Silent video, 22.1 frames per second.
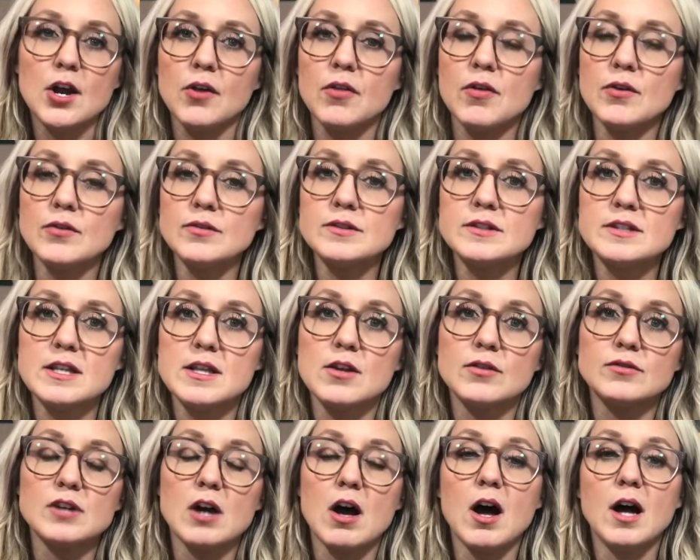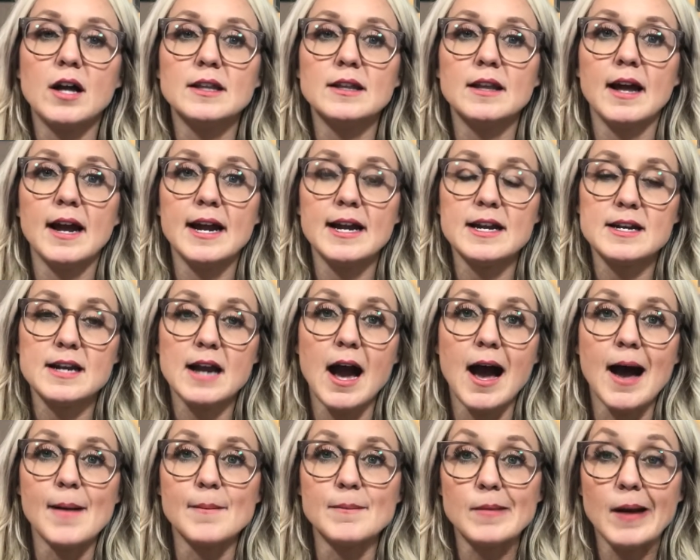those online
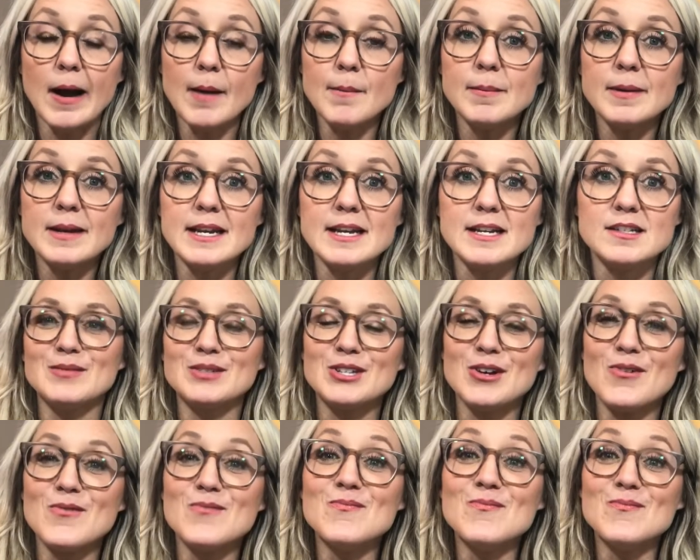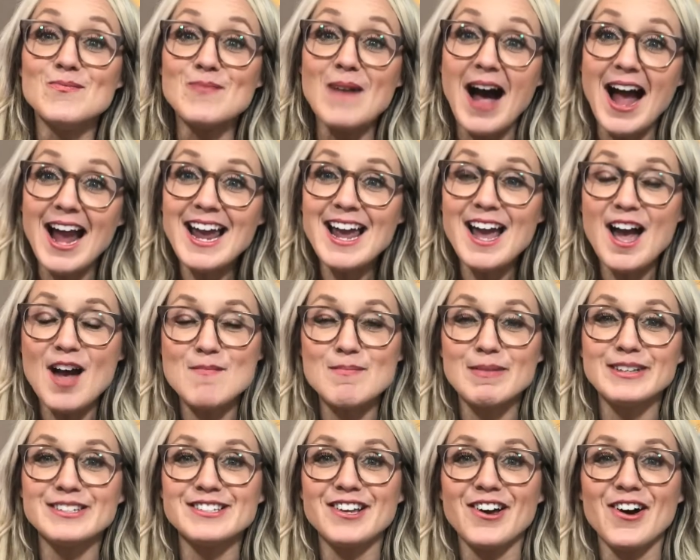companies. So my
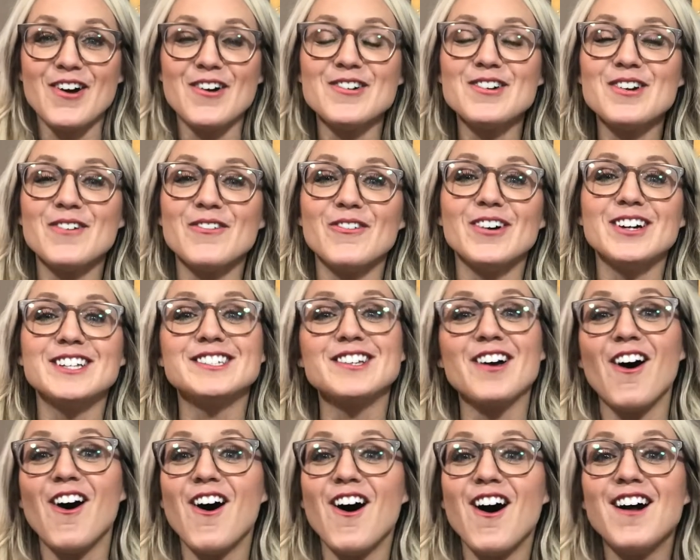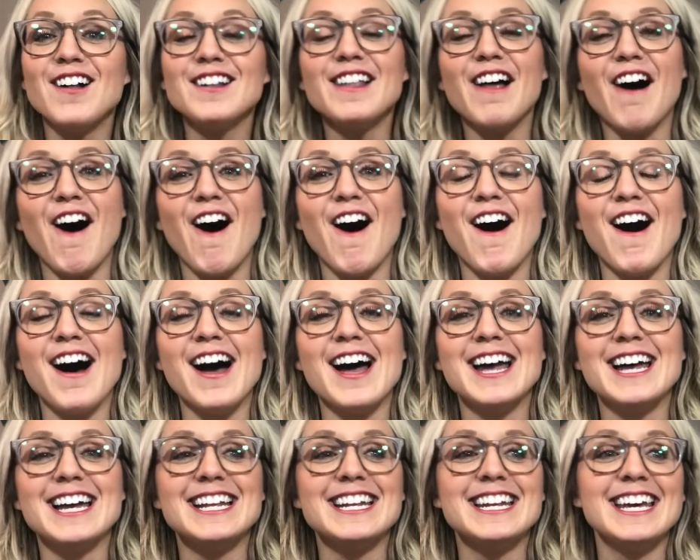episode was all
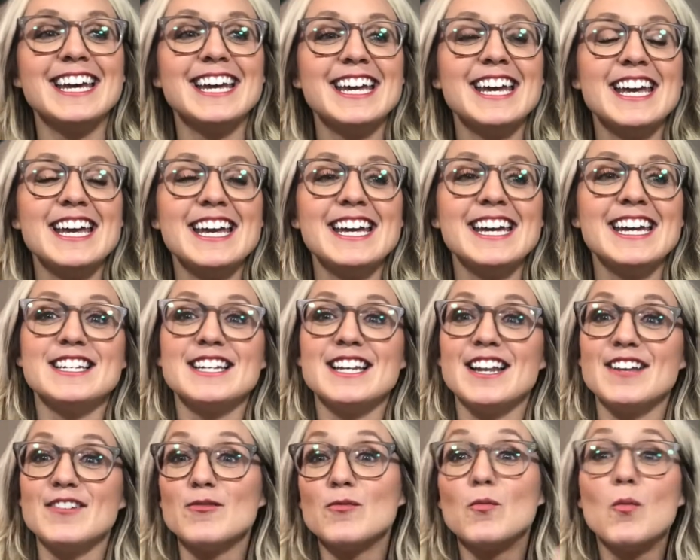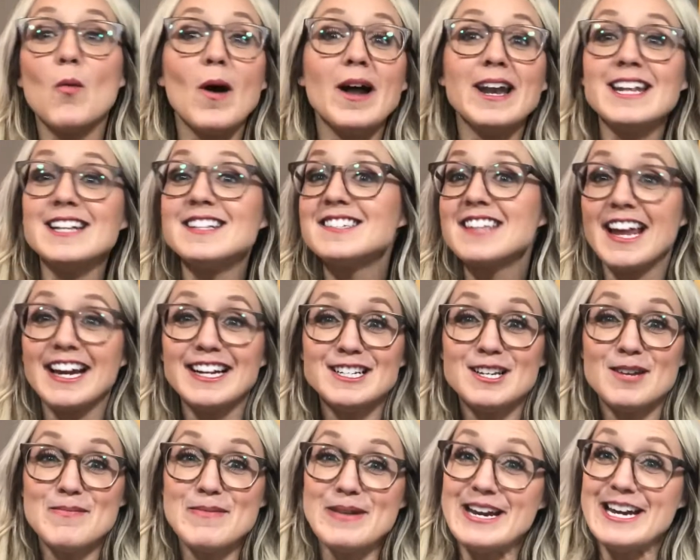on what it's like
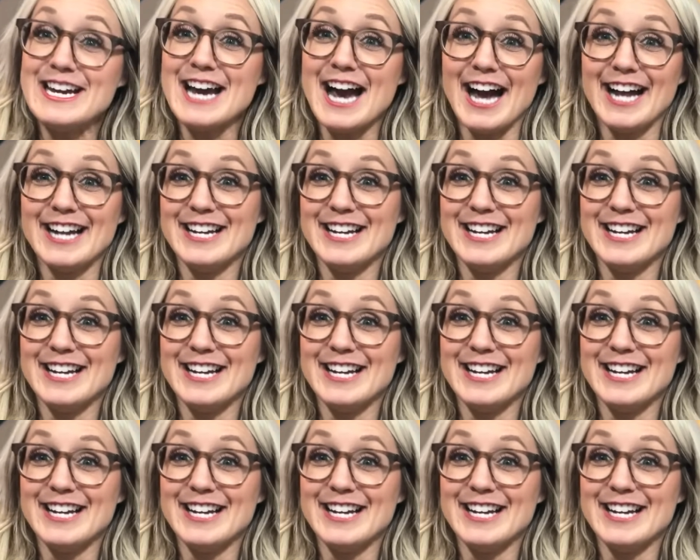to be a